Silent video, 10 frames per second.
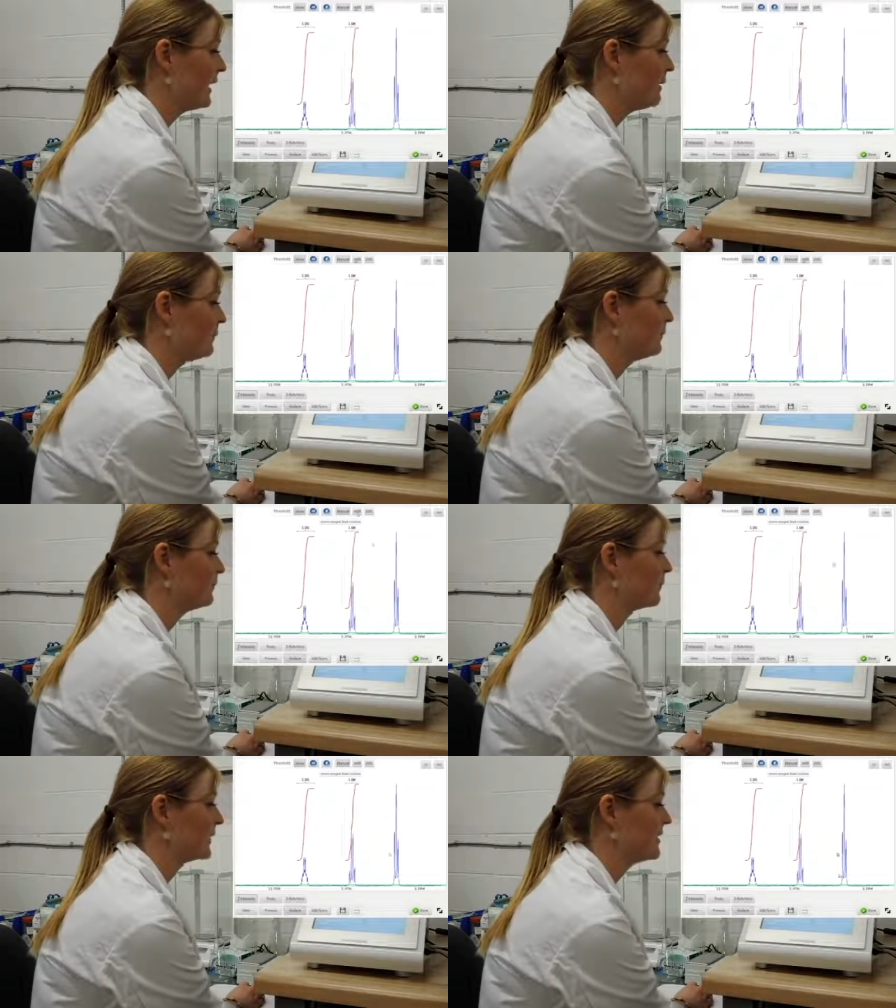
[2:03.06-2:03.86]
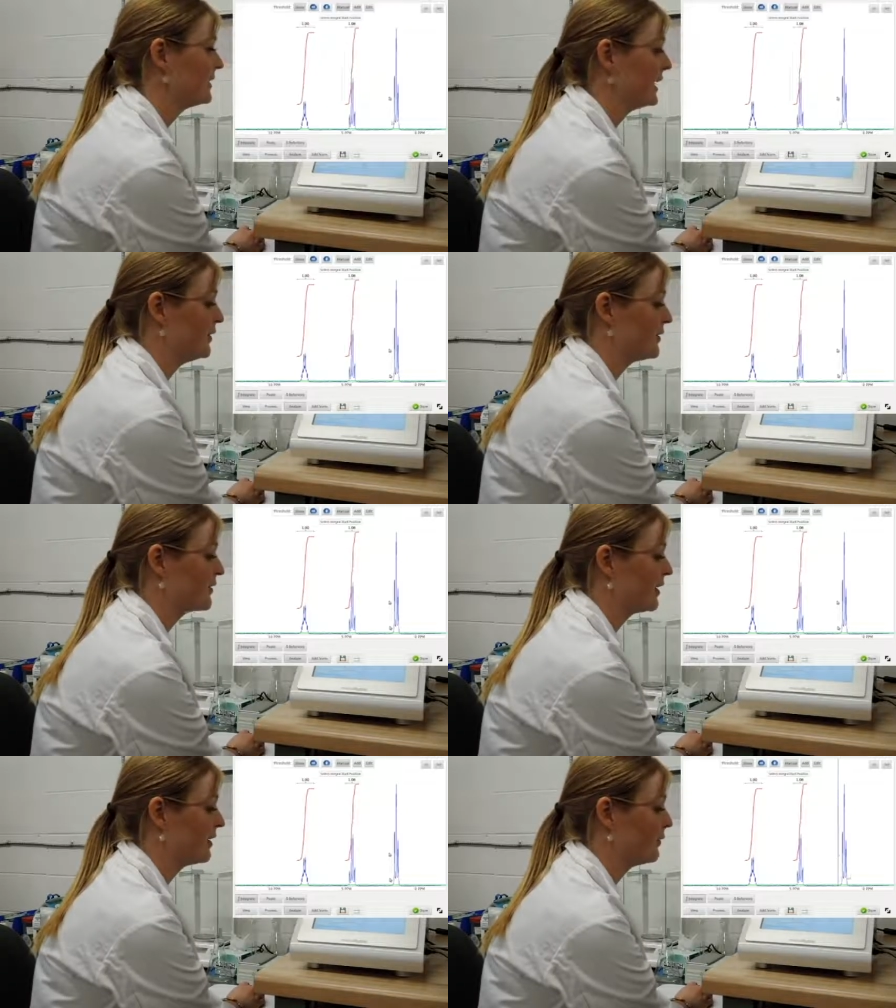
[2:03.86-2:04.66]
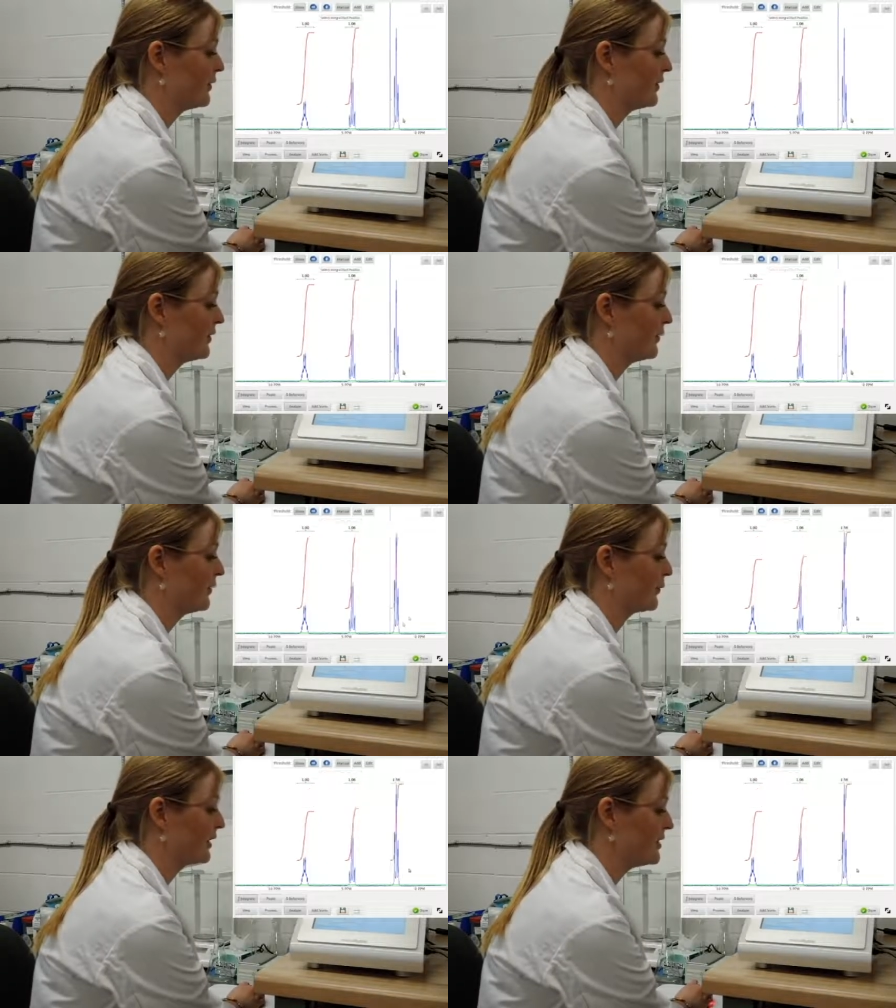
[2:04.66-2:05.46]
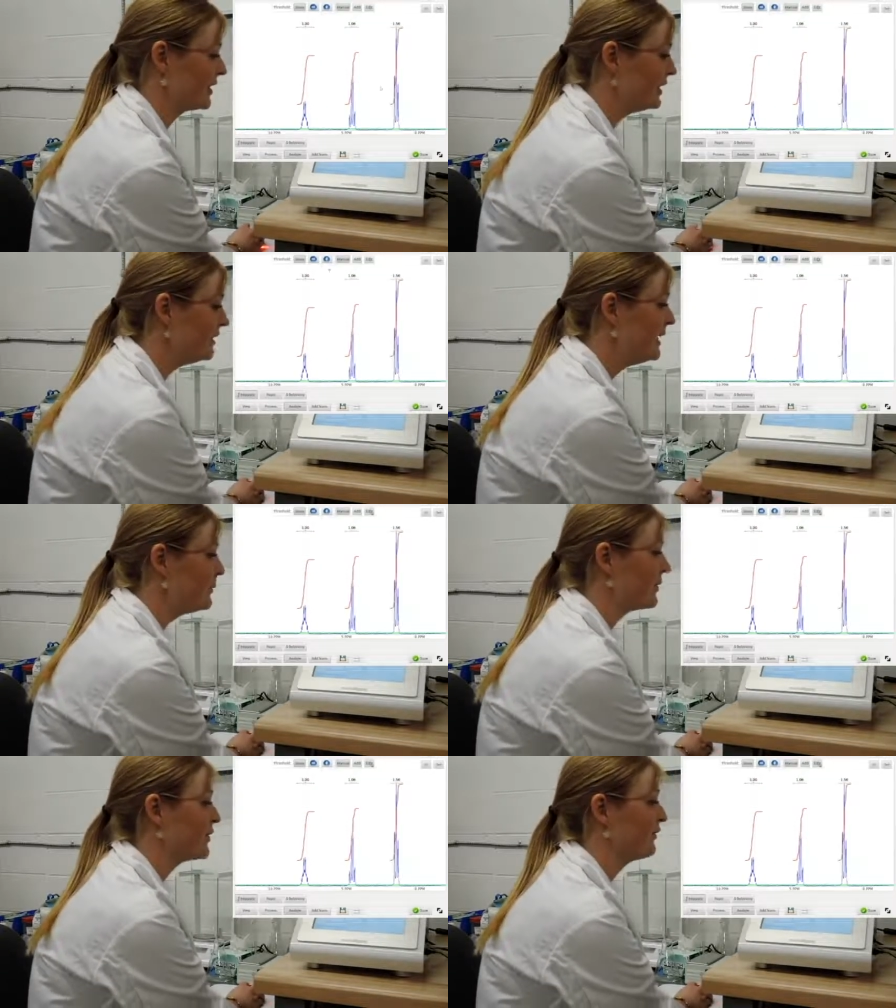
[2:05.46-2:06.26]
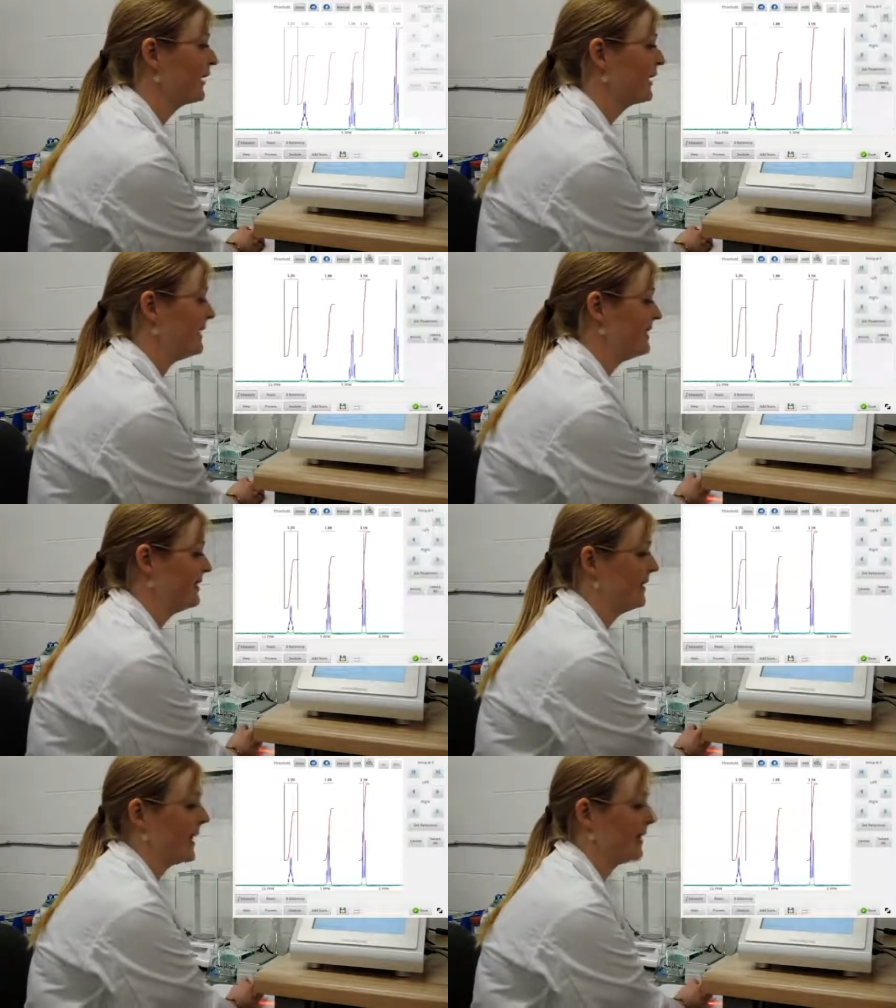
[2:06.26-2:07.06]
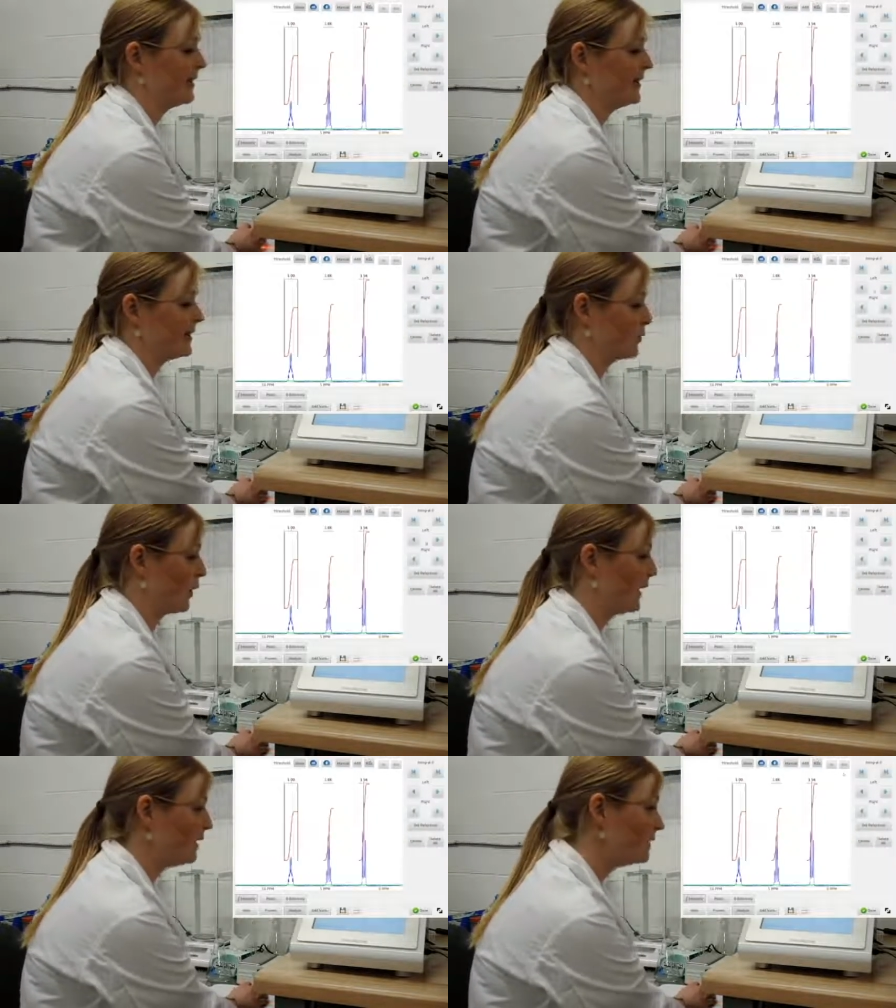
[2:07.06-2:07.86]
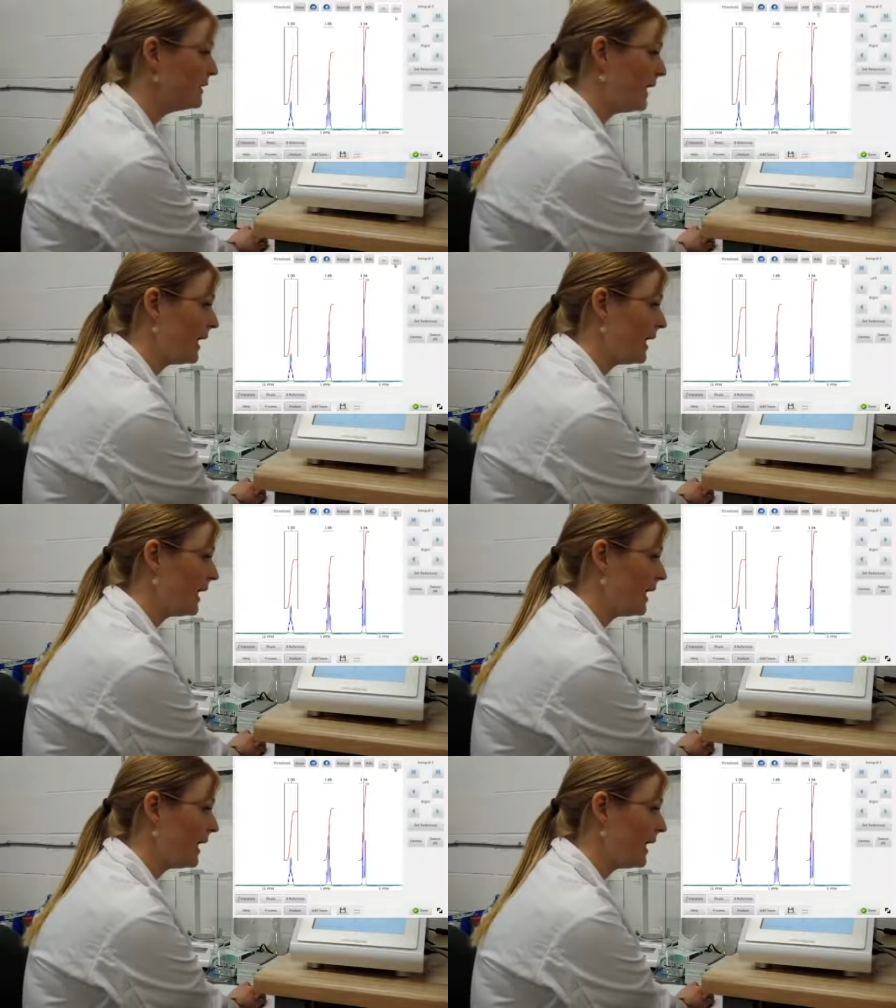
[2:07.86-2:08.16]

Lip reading: to get you started with your integral region, but they're very easy to edit as well.